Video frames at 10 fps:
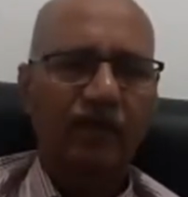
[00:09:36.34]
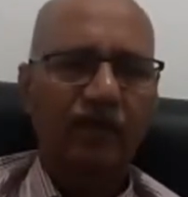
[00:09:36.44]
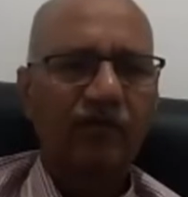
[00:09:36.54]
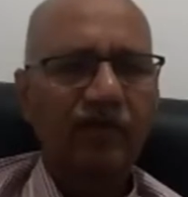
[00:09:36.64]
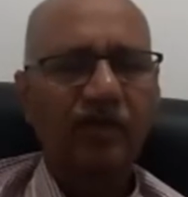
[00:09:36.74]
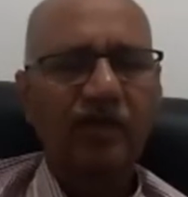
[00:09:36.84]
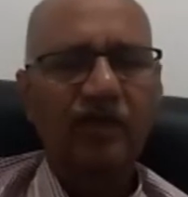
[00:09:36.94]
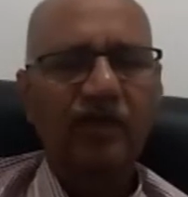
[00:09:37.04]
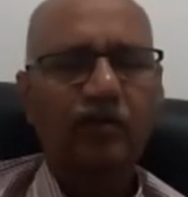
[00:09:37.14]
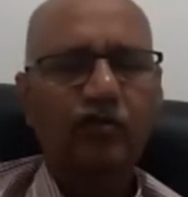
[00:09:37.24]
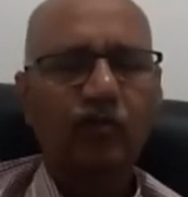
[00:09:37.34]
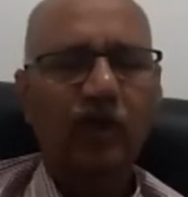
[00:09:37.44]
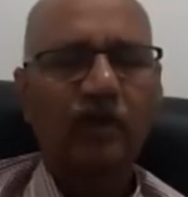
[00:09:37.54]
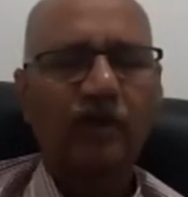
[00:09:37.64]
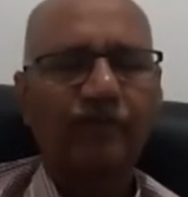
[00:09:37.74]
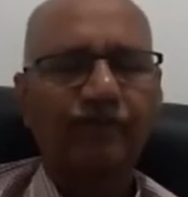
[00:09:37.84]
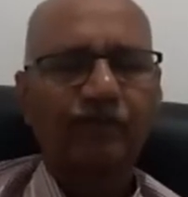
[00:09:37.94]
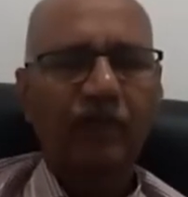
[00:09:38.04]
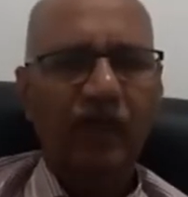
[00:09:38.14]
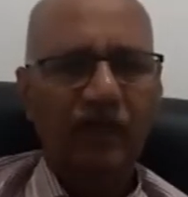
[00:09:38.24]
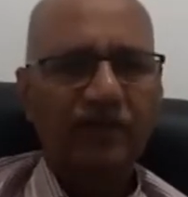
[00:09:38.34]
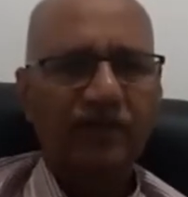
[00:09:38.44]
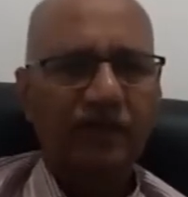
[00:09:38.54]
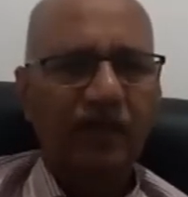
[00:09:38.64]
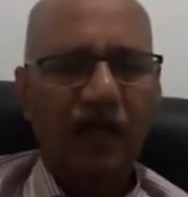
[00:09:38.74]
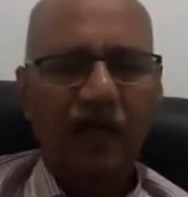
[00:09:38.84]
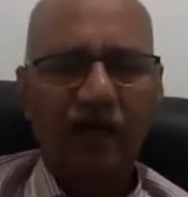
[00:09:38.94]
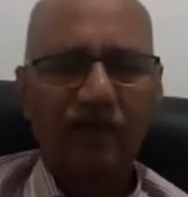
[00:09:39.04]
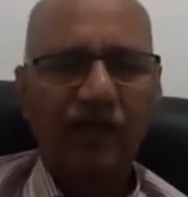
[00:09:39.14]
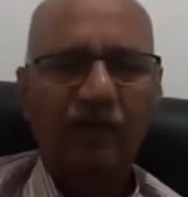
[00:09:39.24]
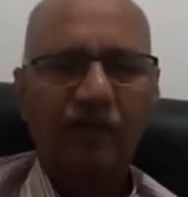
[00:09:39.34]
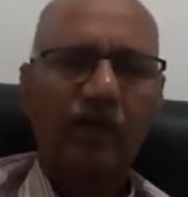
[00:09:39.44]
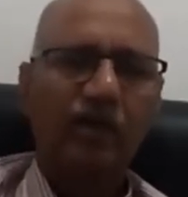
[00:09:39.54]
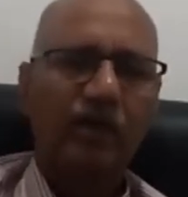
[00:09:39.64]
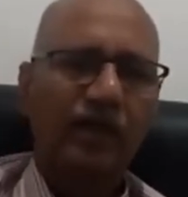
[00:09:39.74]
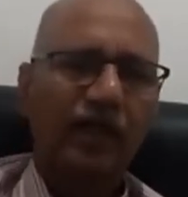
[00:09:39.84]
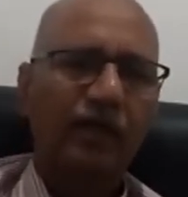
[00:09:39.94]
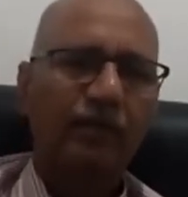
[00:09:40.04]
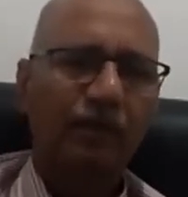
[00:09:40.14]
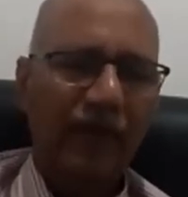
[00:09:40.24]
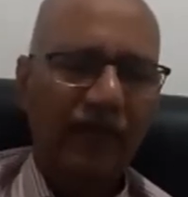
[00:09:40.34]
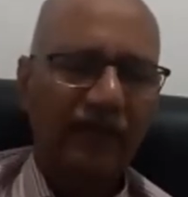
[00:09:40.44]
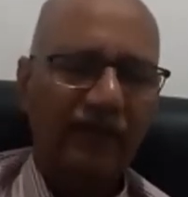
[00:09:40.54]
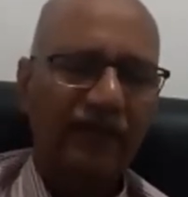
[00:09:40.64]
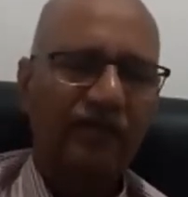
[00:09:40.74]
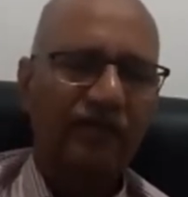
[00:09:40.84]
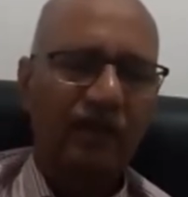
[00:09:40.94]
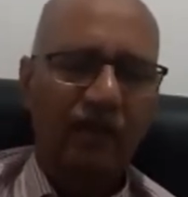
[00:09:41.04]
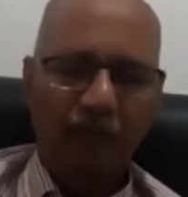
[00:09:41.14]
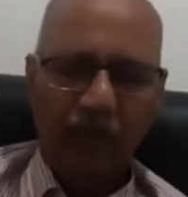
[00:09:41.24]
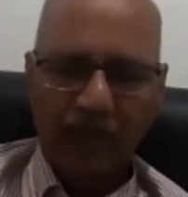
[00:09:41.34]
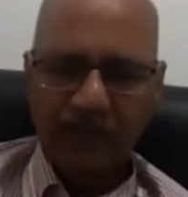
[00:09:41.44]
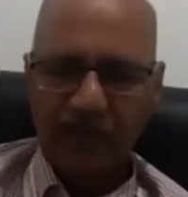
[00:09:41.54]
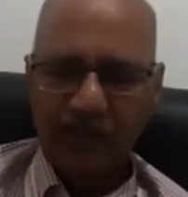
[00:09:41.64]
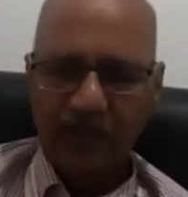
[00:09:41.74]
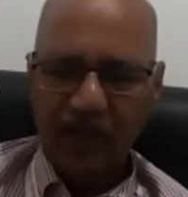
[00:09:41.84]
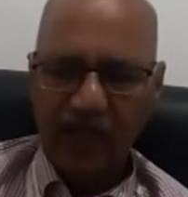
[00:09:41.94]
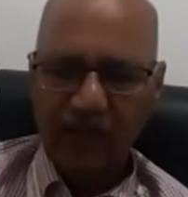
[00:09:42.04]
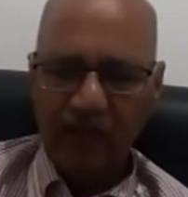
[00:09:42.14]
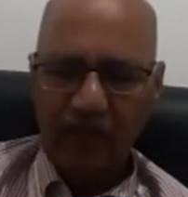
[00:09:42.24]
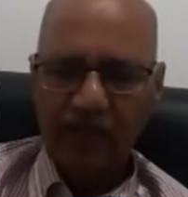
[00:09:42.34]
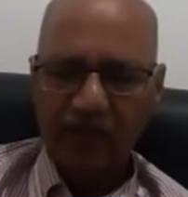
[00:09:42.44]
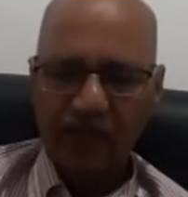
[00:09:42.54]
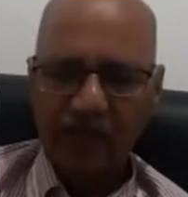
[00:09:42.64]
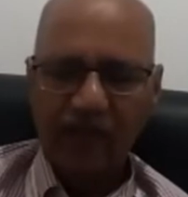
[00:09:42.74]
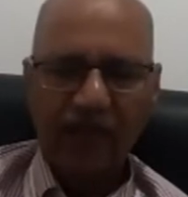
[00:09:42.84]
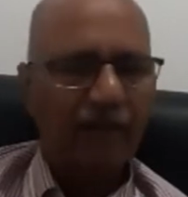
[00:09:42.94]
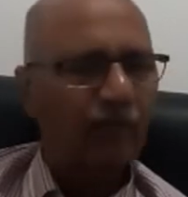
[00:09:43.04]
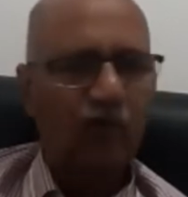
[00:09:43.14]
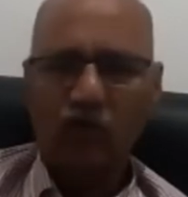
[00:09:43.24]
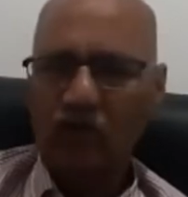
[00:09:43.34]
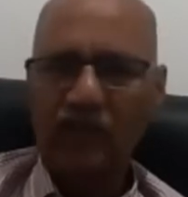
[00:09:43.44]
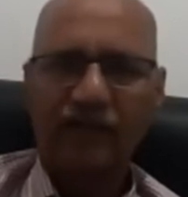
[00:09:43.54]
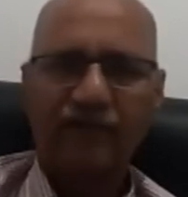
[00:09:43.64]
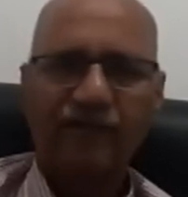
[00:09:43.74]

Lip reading: everything in this world is available in packages, pluses and minuses put together.